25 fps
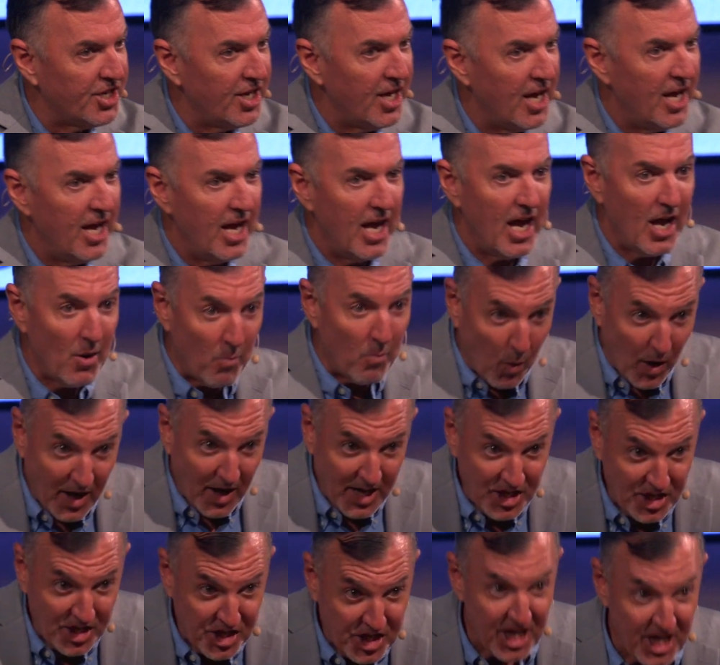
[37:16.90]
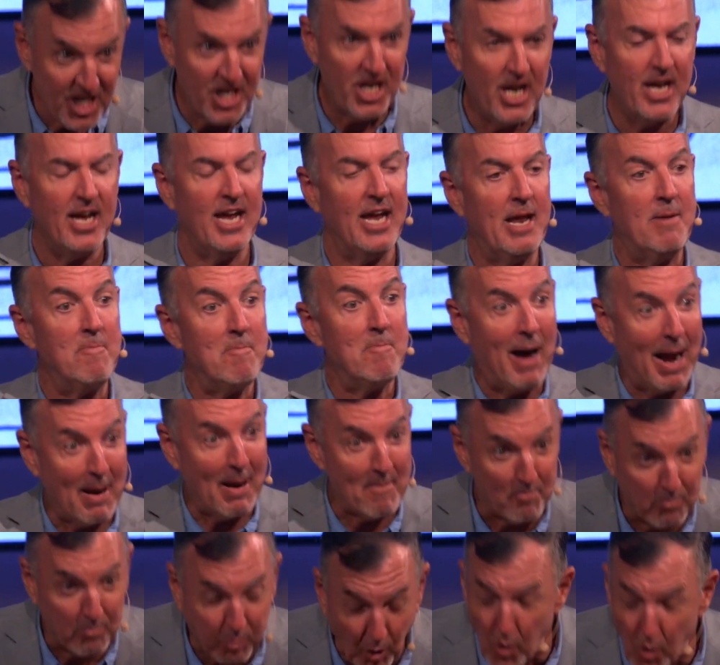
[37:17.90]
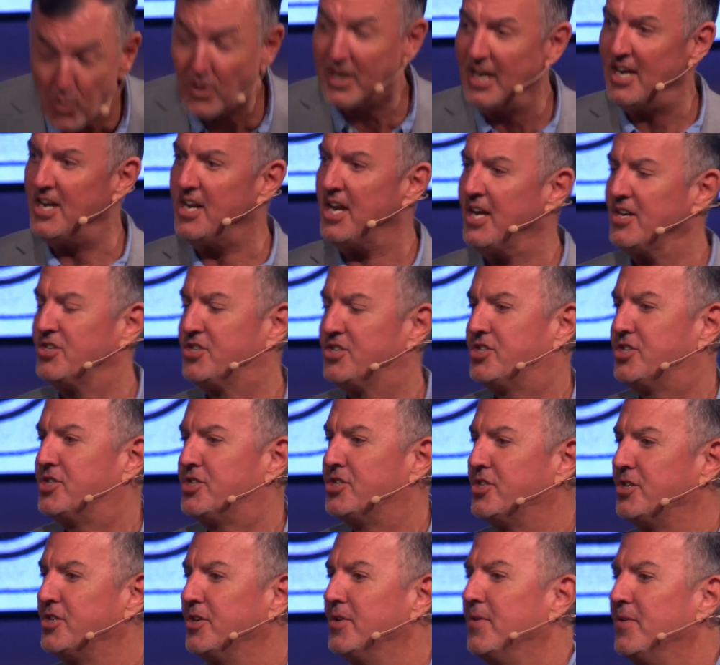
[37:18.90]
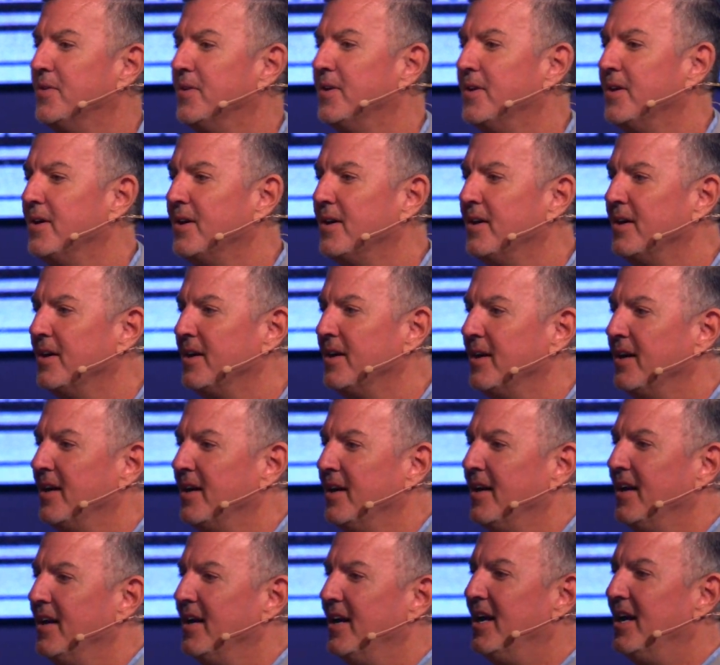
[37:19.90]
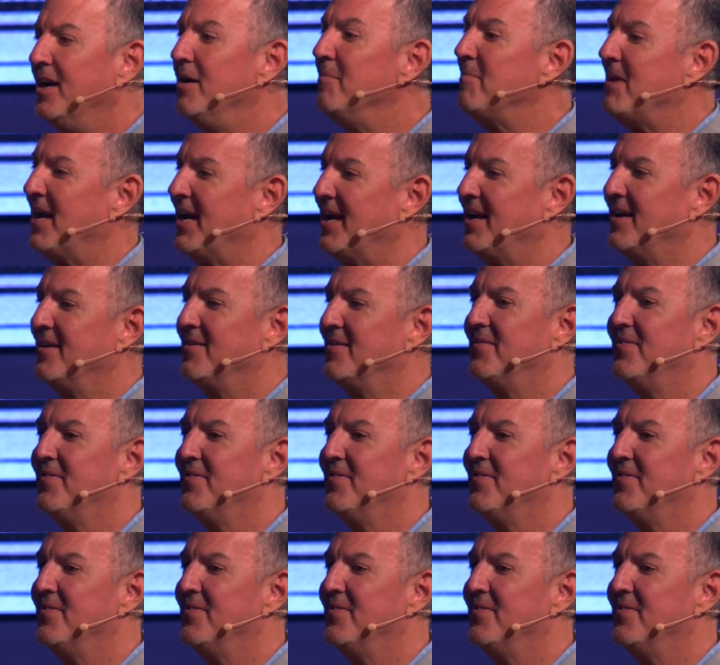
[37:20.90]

and what He did in my brokenness. Hear me.